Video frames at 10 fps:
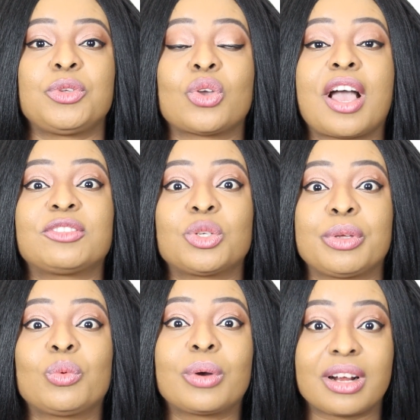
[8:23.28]
you have to
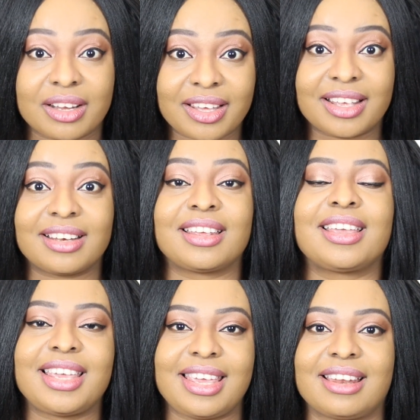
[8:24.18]
be working
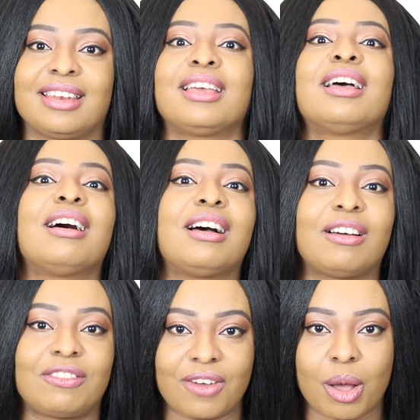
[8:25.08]
in
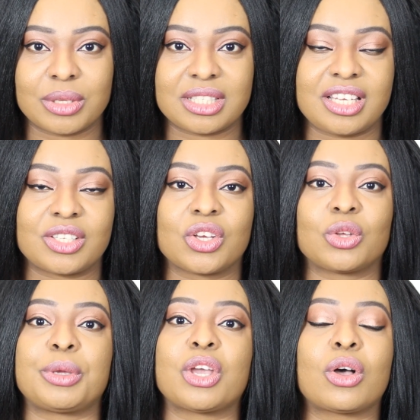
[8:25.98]
a pharmacy. So it
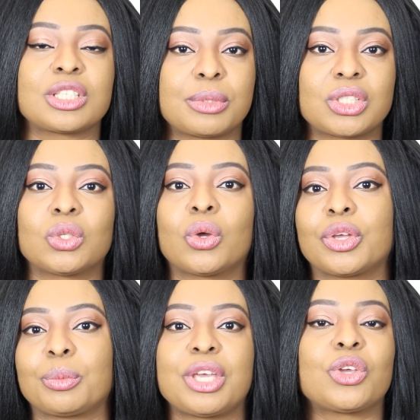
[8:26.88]
could be hospital or
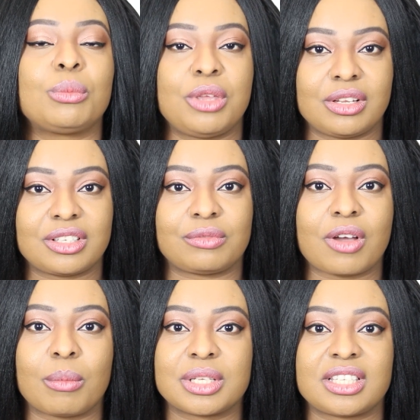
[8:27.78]
it could be a community
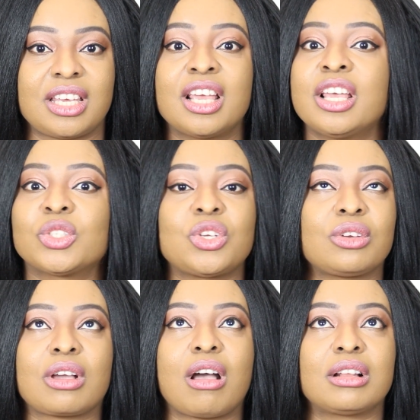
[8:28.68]
pharmacy. So
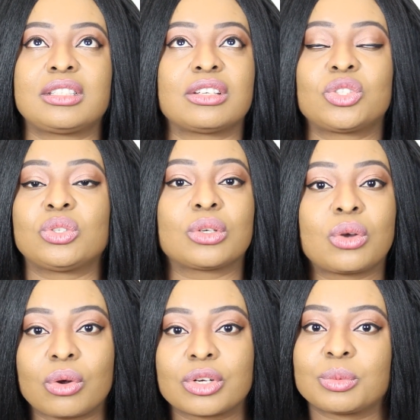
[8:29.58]
you can't just do the
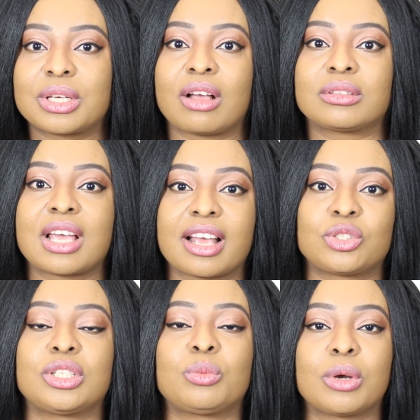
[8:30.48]
course without
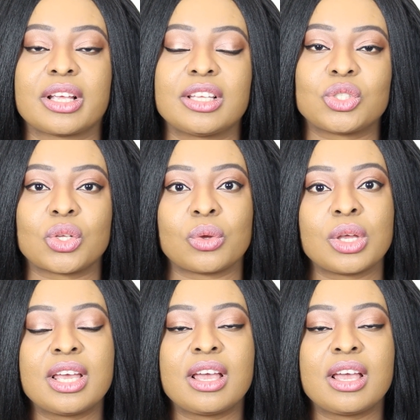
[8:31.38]
actually working. So